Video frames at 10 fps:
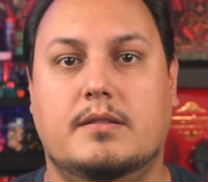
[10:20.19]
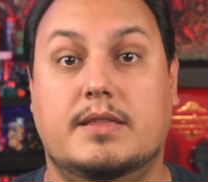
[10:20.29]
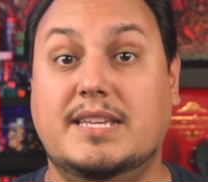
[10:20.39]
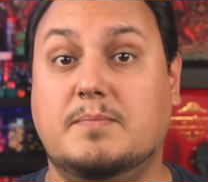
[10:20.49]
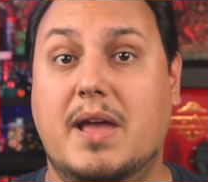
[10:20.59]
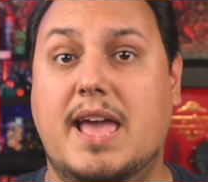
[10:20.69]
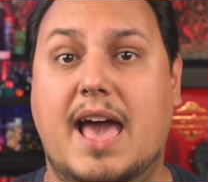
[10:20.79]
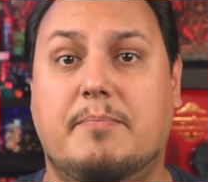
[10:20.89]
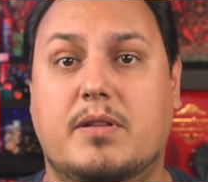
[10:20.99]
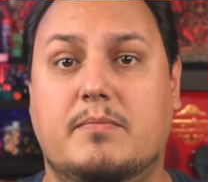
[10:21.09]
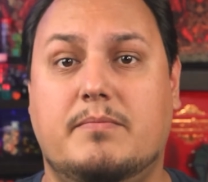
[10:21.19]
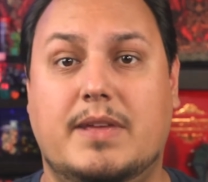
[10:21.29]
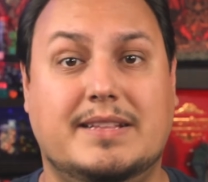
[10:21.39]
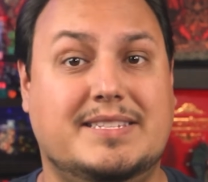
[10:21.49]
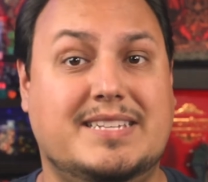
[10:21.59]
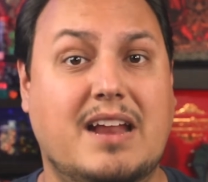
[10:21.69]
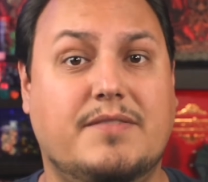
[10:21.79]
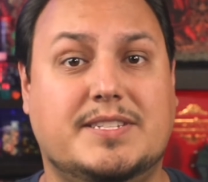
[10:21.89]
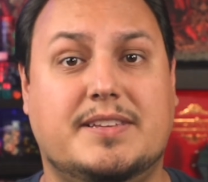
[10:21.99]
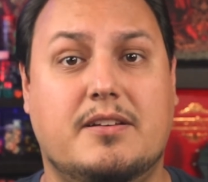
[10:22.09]
This might happen instead of
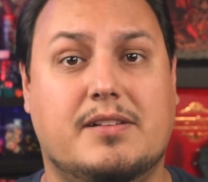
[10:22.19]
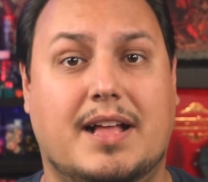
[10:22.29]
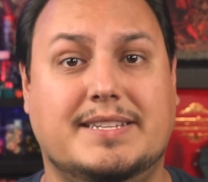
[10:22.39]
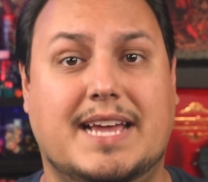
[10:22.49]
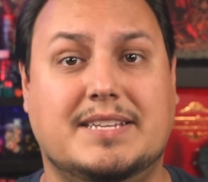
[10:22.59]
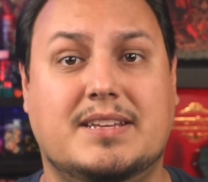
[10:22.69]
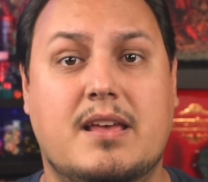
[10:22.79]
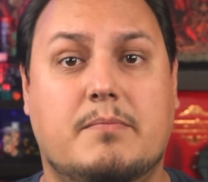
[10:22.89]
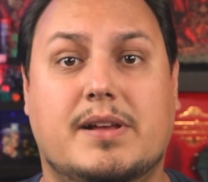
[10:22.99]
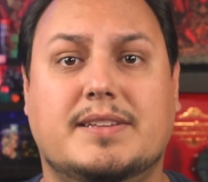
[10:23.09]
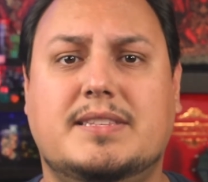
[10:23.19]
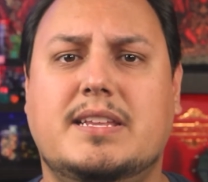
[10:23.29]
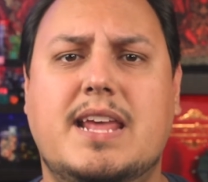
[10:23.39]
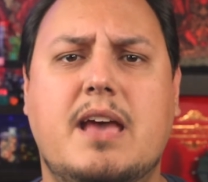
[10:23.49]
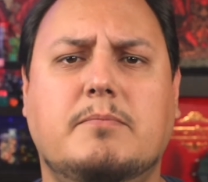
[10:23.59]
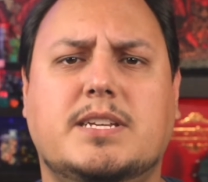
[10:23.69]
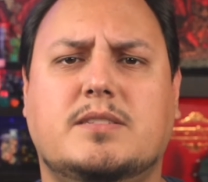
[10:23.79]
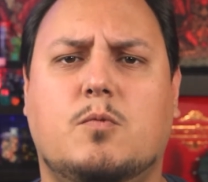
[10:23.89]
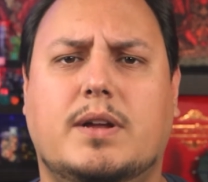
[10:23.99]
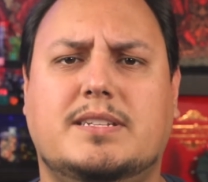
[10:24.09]
a skill contest because the DM
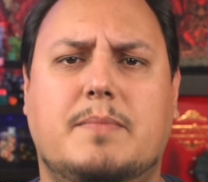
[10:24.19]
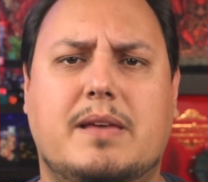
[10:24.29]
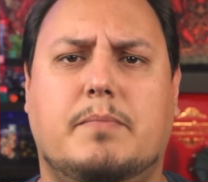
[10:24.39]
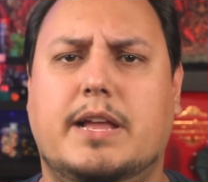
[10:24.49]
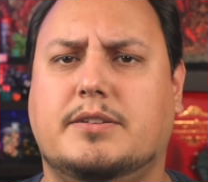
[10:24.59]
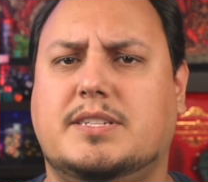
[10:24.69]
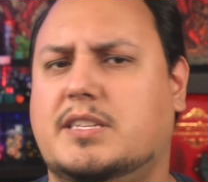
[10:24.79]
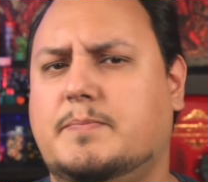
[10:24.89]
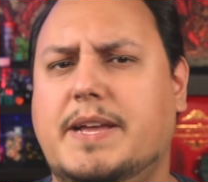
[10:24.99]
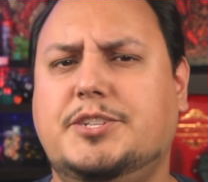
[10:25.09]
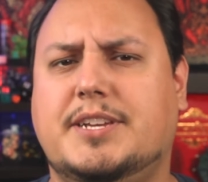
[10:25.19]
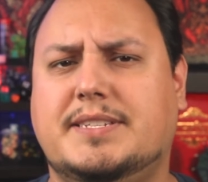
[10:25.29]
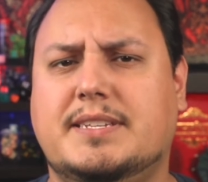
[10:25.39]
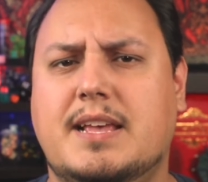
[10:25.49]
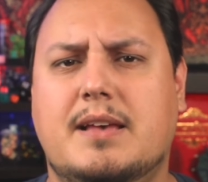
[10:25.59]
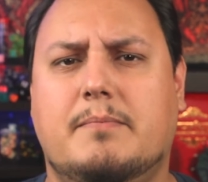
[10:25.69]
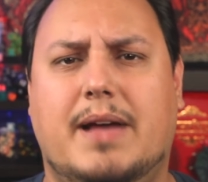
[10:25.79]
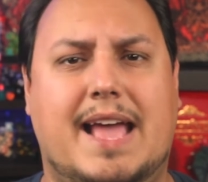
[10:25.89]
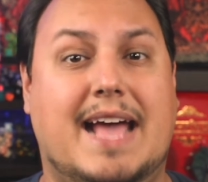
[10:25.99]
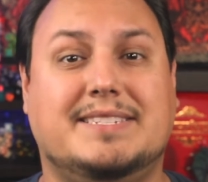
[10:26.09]
doesn't want to make players suspicious
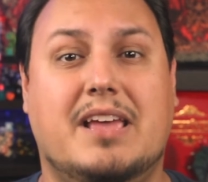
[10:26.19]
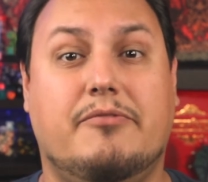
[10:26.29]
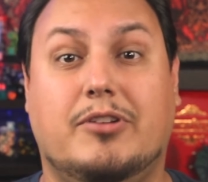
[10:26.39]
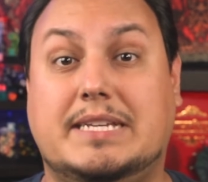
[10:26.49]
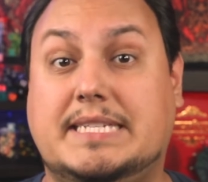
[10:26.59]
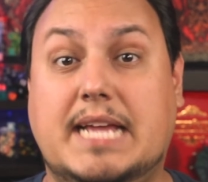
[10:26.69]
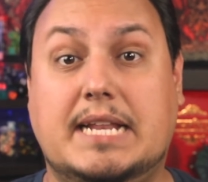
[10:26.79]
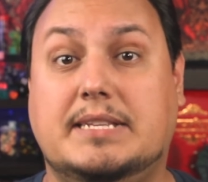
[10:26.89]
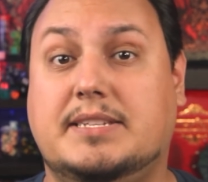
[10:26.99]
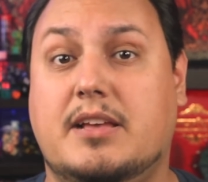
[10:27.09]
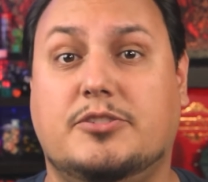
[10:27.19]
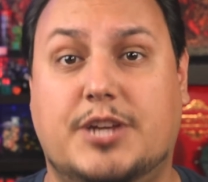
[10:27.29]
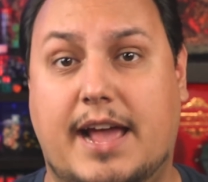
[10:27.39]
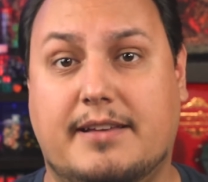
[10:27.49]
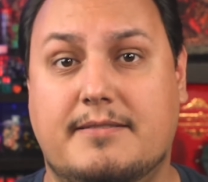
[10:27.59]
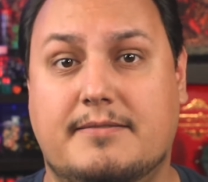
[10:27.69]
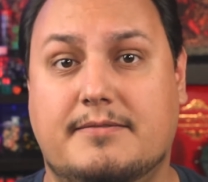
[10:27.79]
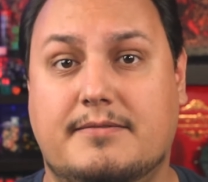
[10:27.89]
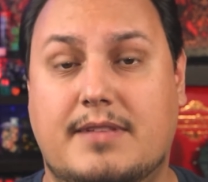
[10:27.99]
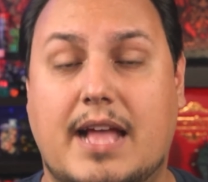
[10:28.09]
by asking for a sudden skill check,
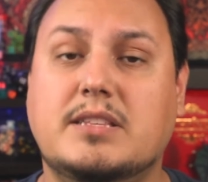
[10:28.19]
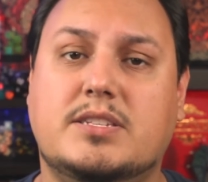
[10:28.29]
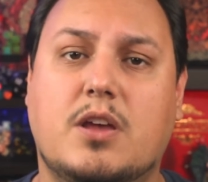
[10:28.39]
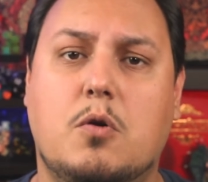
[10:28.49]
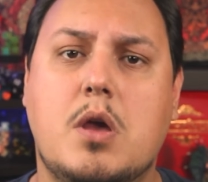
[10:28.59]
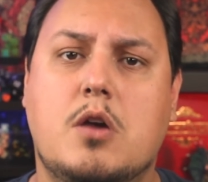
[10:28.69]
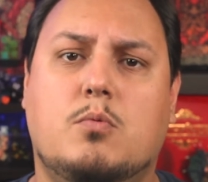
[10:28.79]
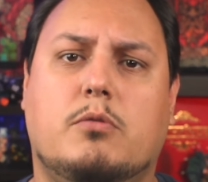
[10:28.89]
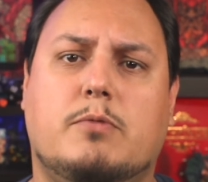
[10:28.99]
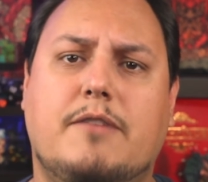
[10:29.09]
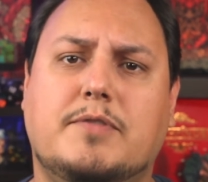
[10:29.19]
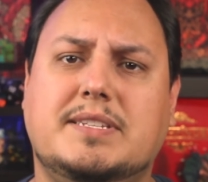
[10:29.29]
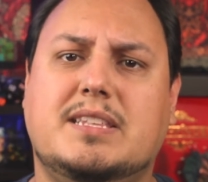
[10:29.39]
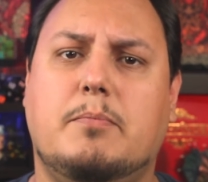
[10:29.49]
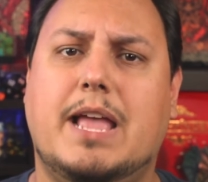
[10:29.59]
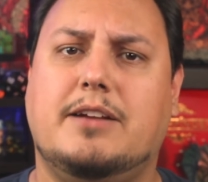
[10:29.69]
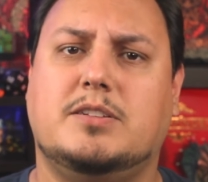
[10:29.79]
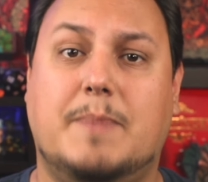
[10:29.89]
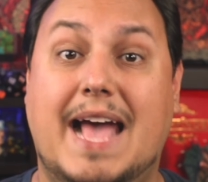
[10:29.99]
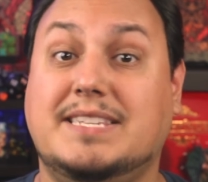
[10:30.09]
and so will reference the
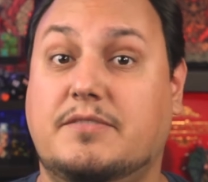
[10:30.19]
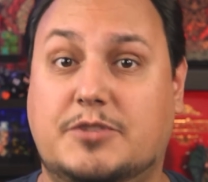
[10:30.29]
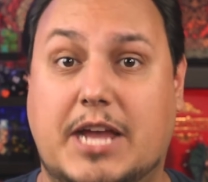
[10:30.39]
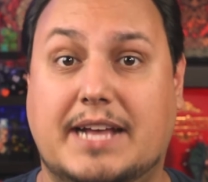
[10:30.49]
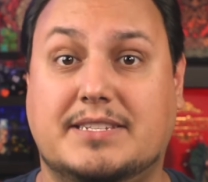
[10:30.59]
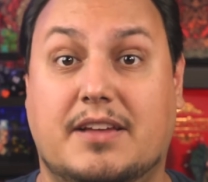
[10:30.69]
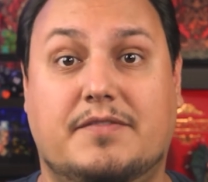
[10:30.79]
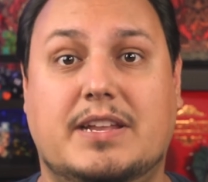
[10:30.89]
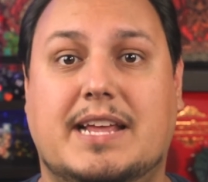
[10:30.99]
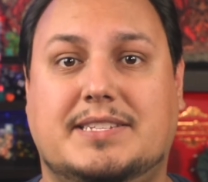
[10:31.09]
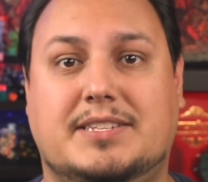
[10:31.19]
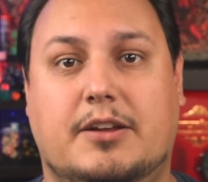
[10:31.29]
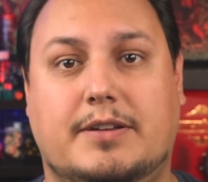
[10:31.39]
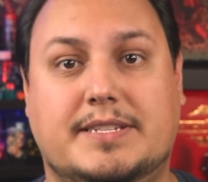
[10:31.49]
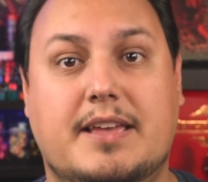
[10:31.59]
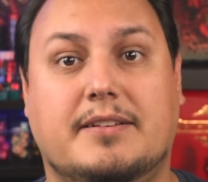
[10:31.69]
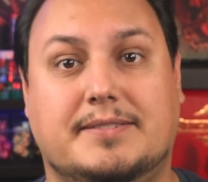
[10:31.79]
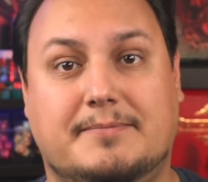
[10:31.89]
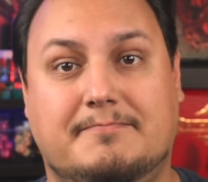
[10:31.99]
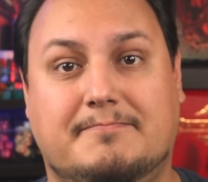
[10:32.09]
player's passive checks of the necessary
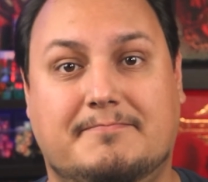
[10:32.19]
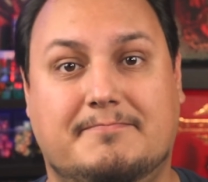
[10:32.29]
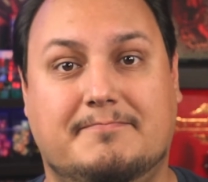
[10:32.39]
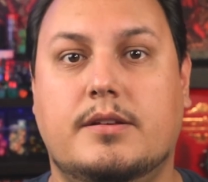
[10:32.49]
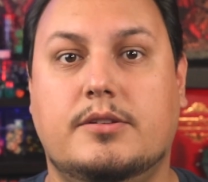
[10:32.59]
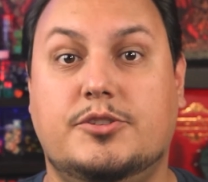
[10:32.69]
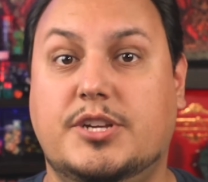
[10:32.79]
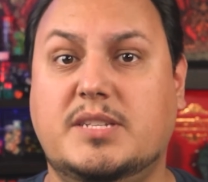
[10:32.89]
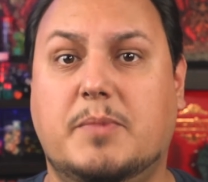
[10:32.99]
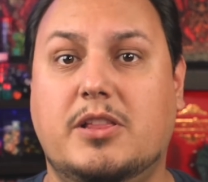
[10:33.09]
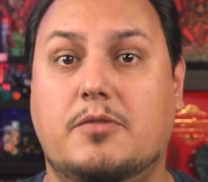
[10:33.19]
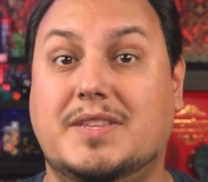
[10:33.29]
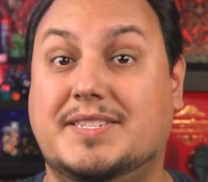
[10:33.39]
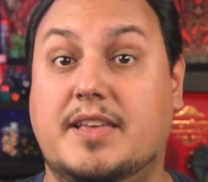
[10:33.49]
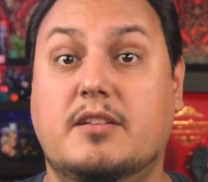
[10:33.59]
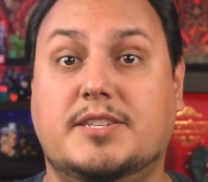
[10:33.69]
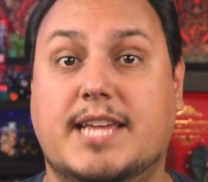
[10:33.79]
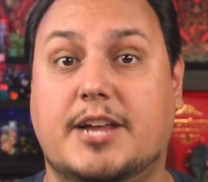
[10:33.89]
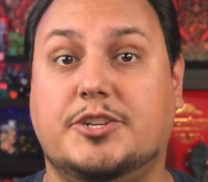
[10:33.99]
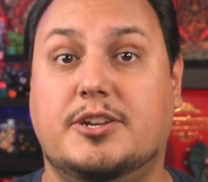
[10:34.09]
skills. Just below the skills
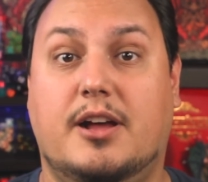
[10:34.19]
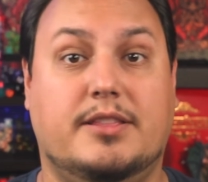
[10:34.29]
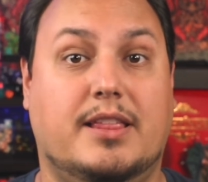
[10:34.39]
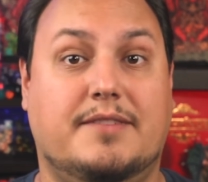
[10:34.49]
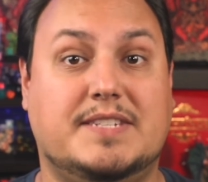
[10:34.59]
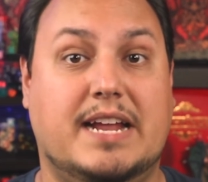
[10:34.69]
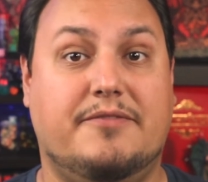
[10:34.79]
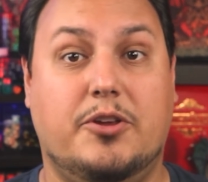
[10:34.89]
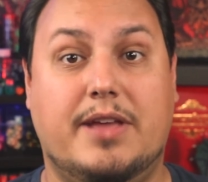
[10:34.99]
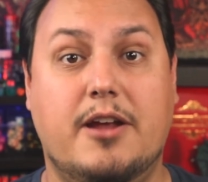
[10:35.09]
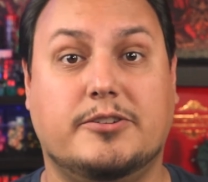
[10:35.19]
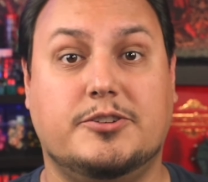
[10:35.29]
section on the left side of your character